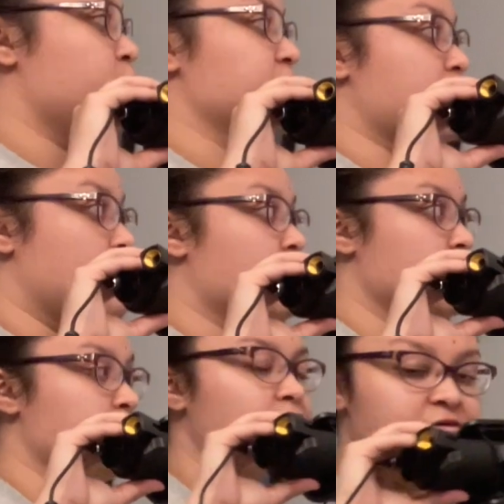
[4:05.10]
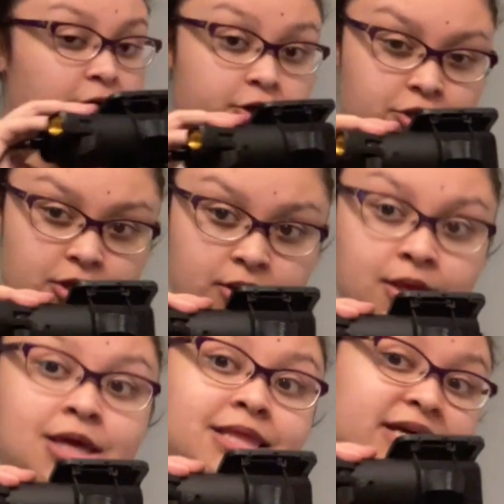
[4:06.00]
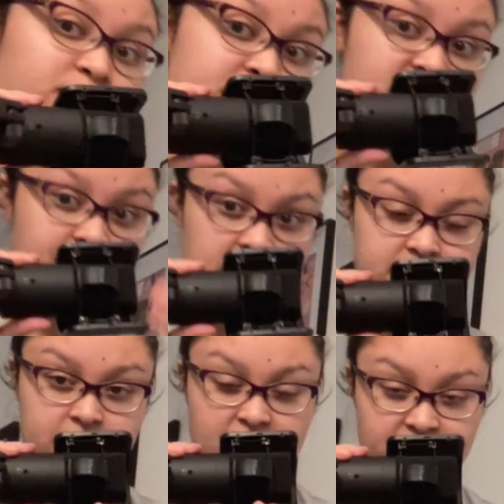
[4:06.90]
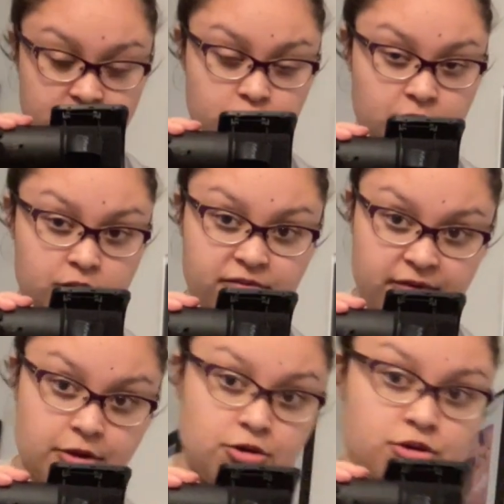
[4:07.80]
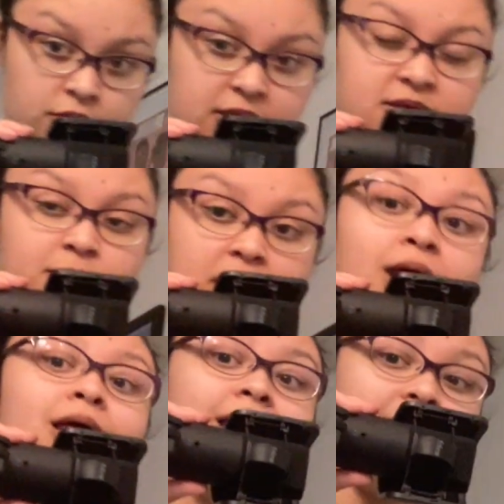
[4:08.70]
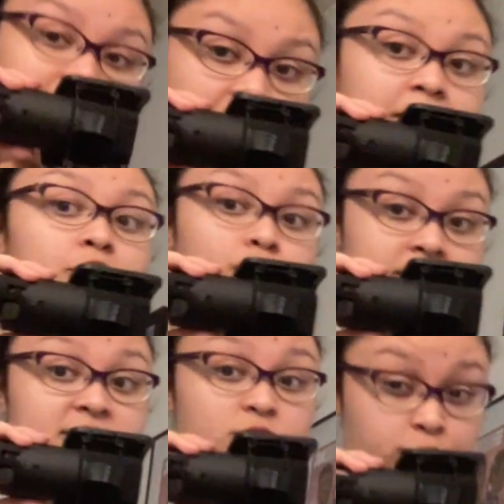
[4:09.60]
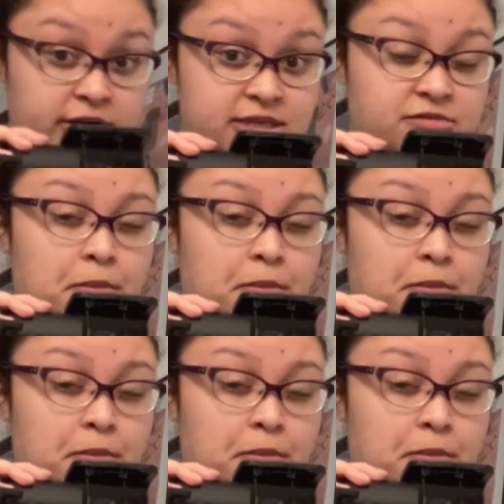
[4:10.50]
with myocardial infarction that's specific to left ventricular failure, you know this will be an increased risk for